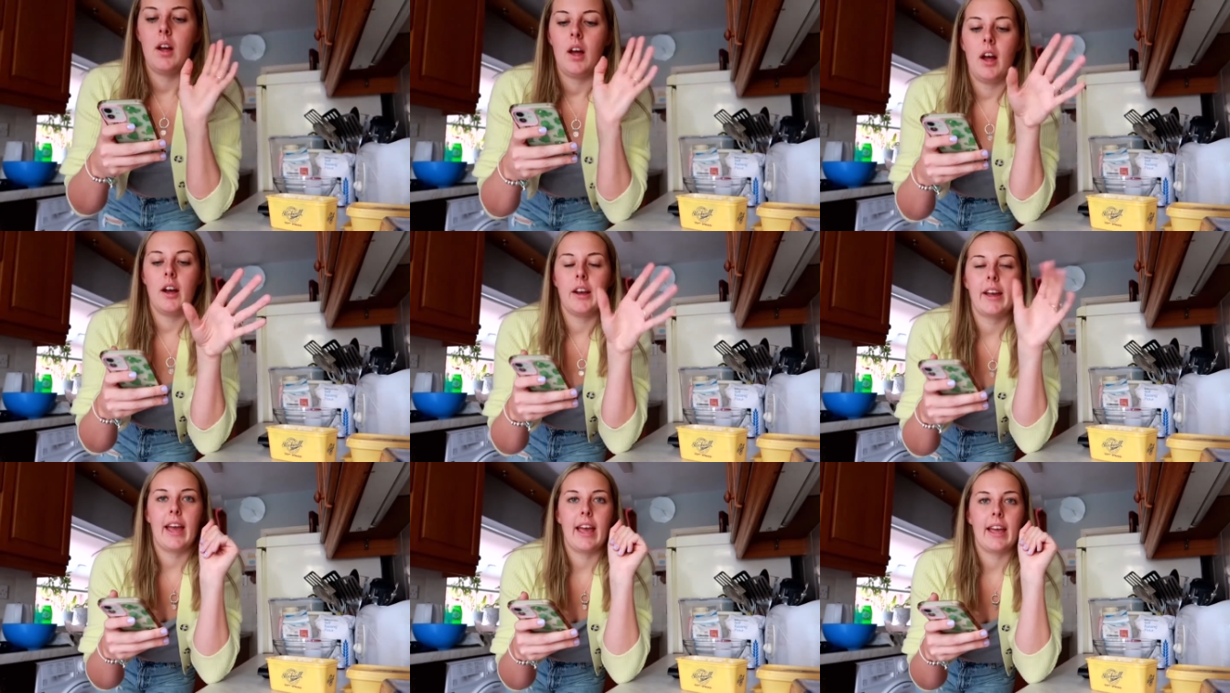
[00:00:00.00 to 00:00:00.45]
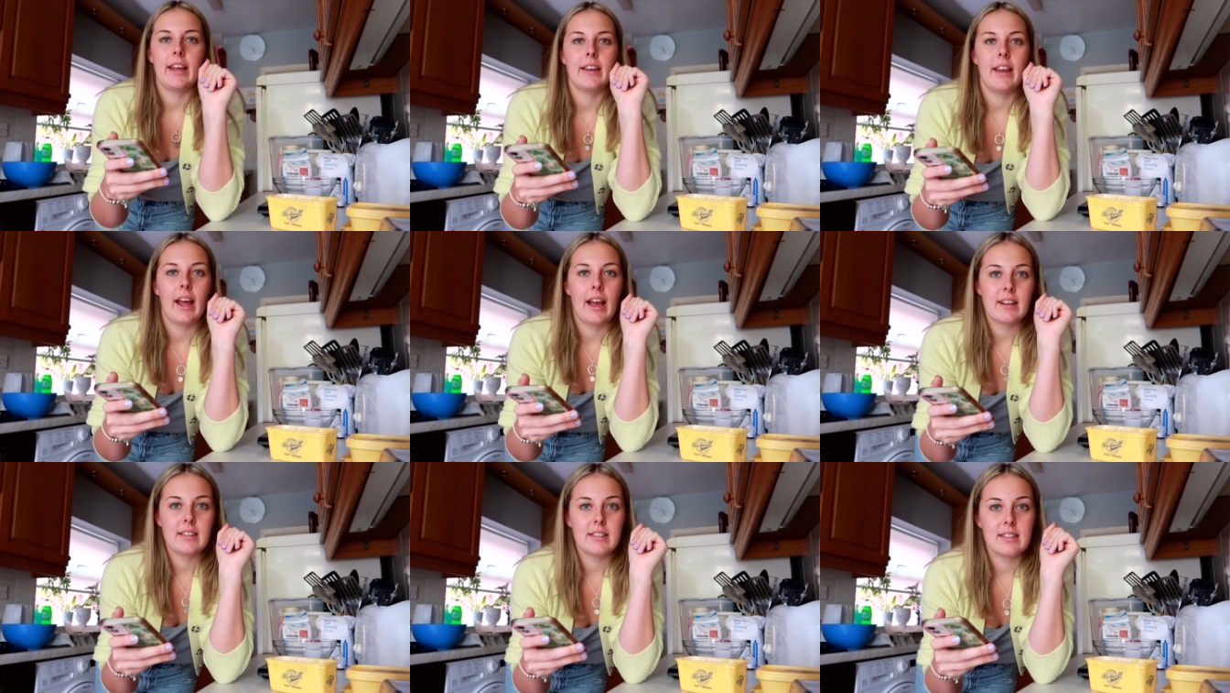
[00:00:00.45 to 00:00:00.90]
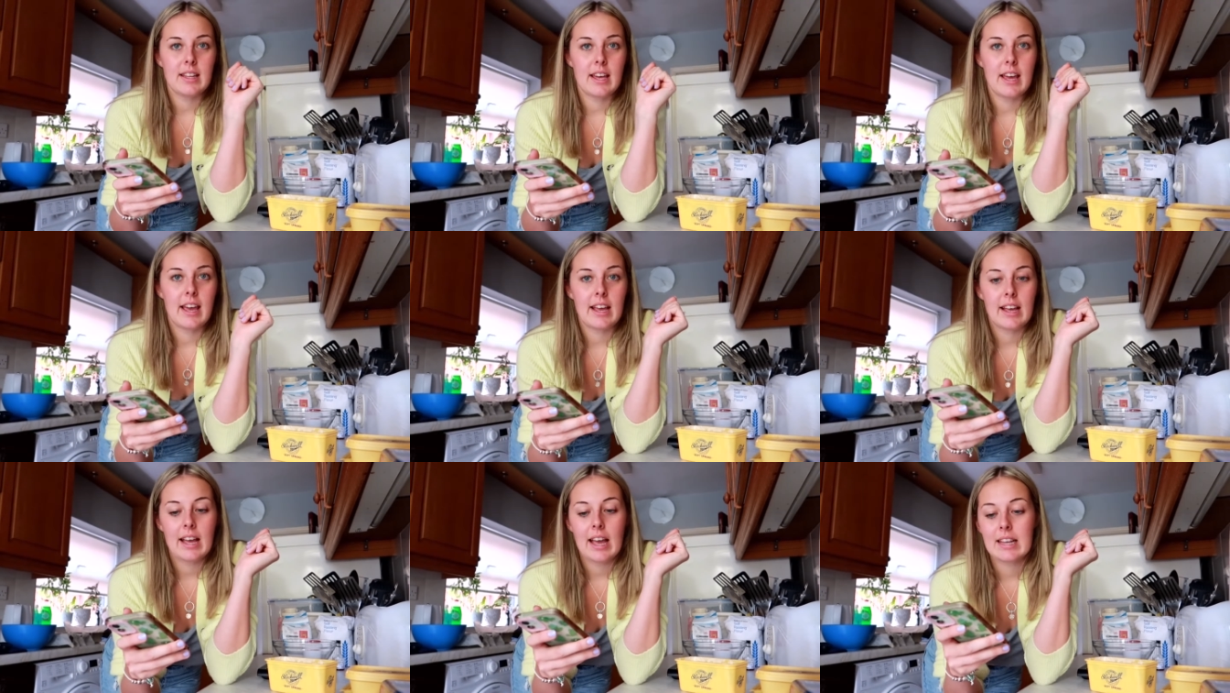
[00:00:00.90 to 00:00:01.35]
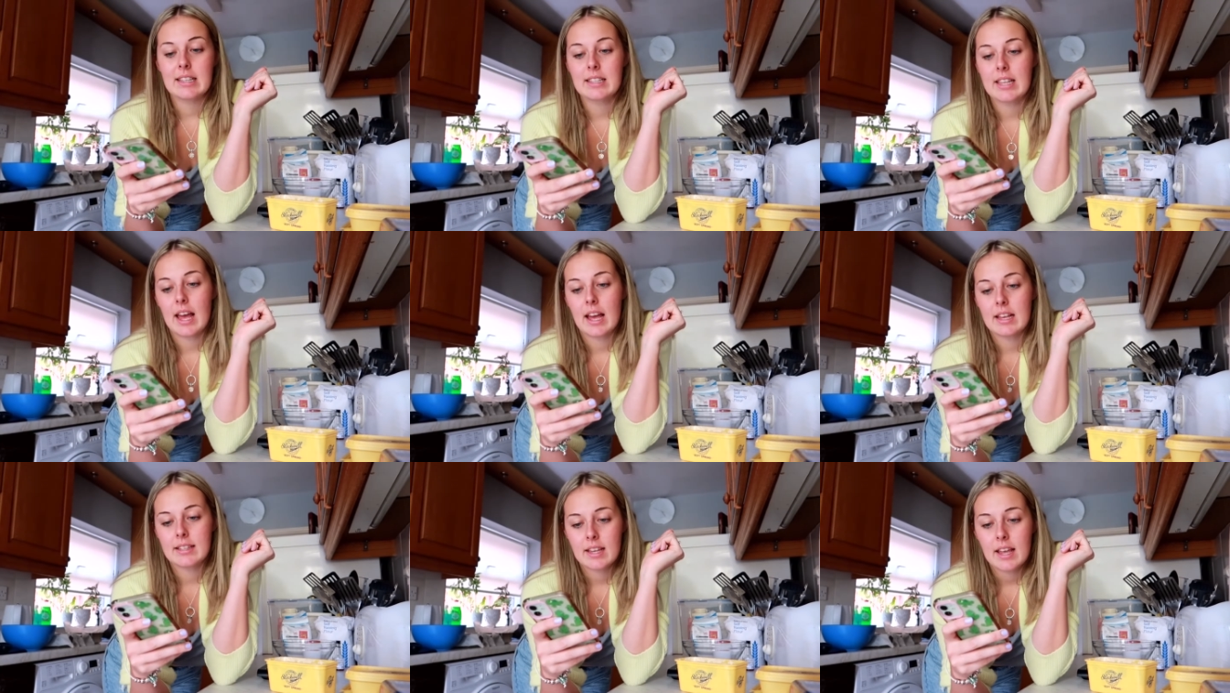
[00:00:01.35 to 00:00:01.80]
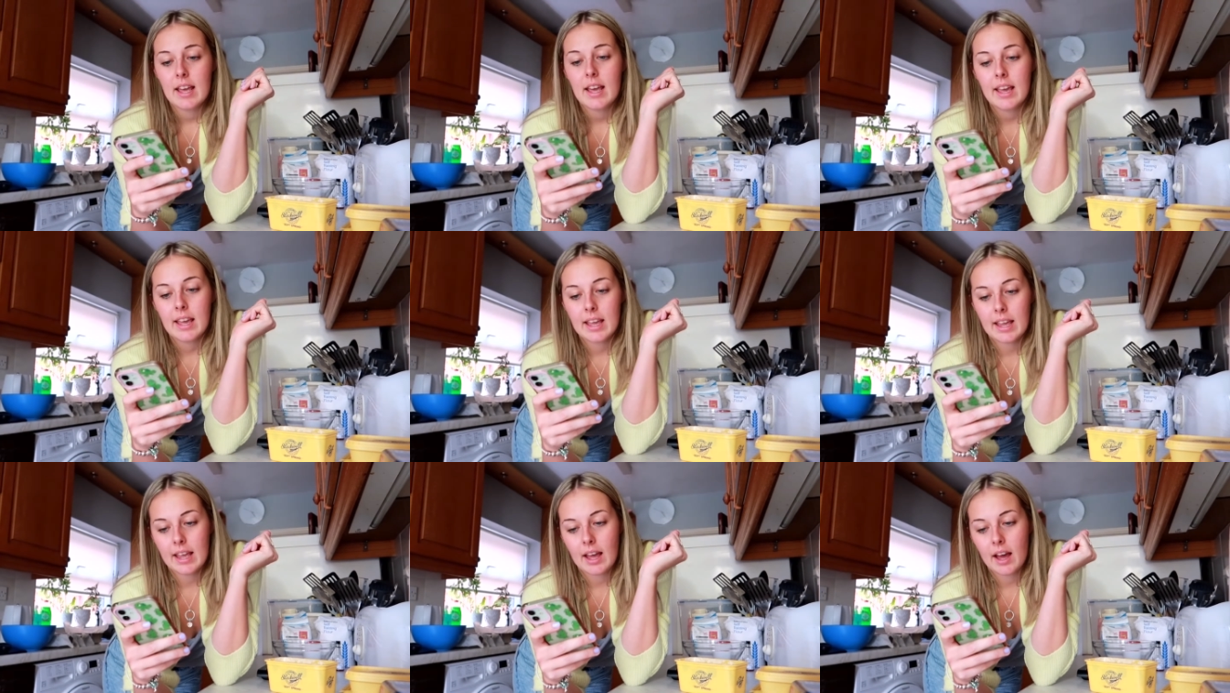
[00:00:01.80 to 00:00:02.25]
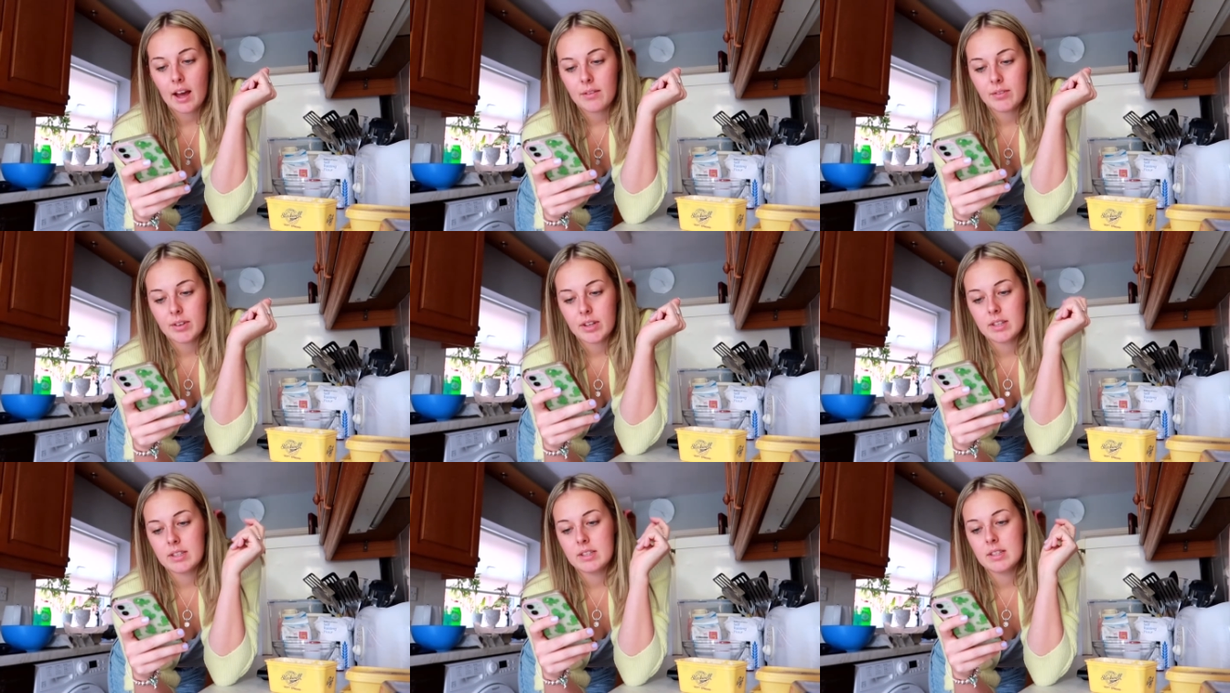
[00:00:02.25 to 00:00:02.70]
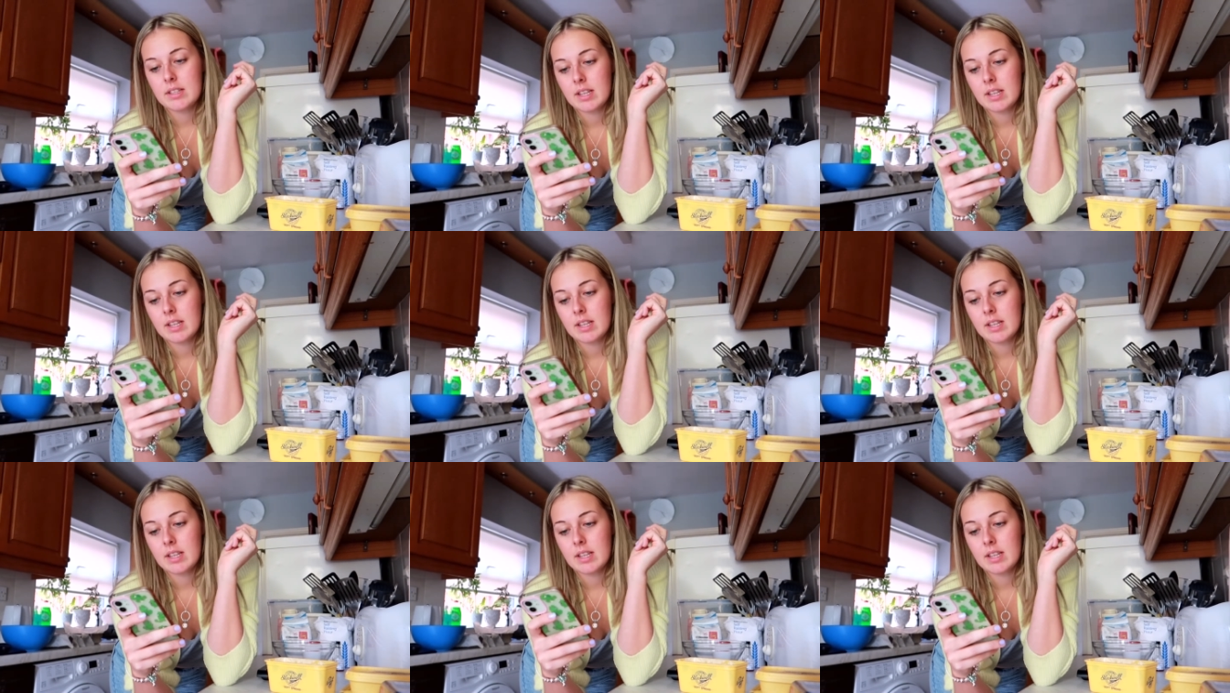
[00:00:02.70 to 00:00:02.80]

Okay, next thing, it says heat oven